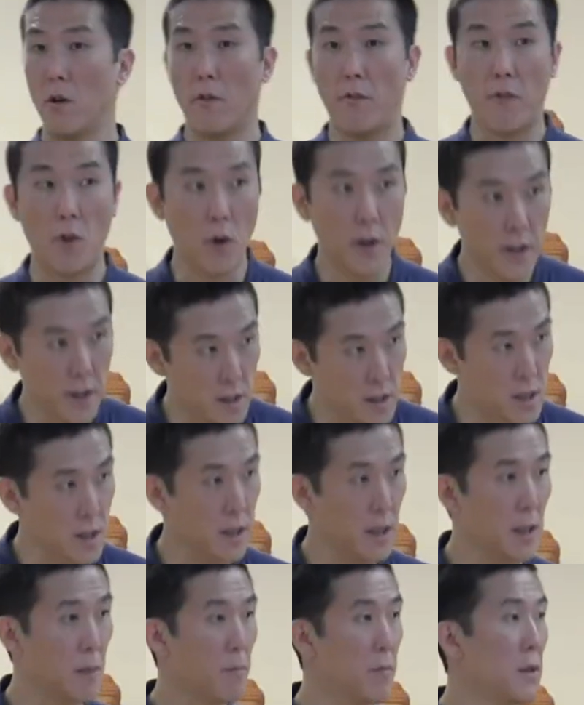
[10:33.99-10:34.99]
falling
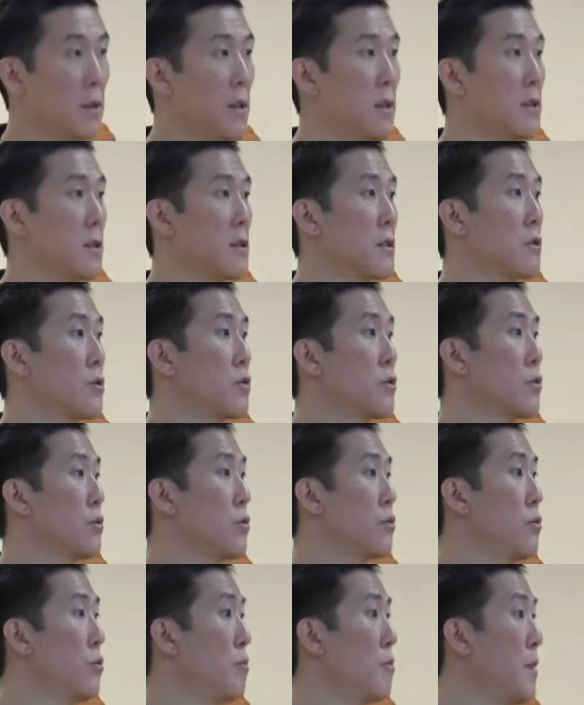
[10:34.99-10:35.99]
asleep, these are the
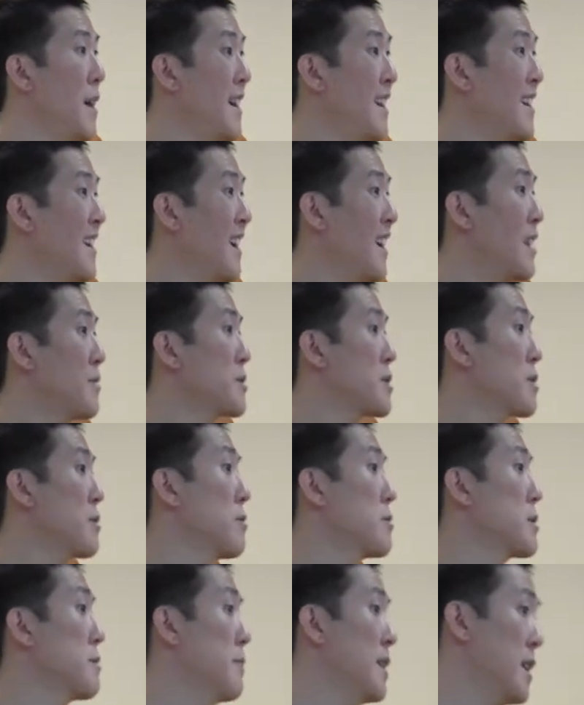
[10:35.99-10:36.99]
two main
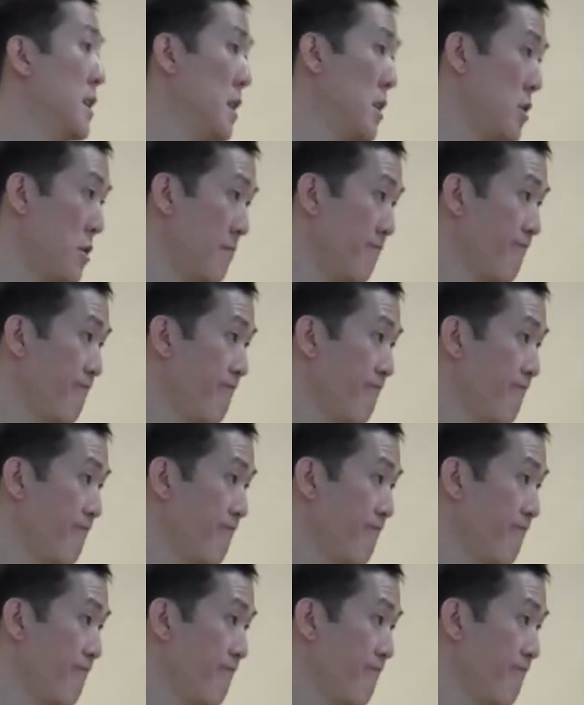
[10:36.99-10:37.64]
obstacles in meditation.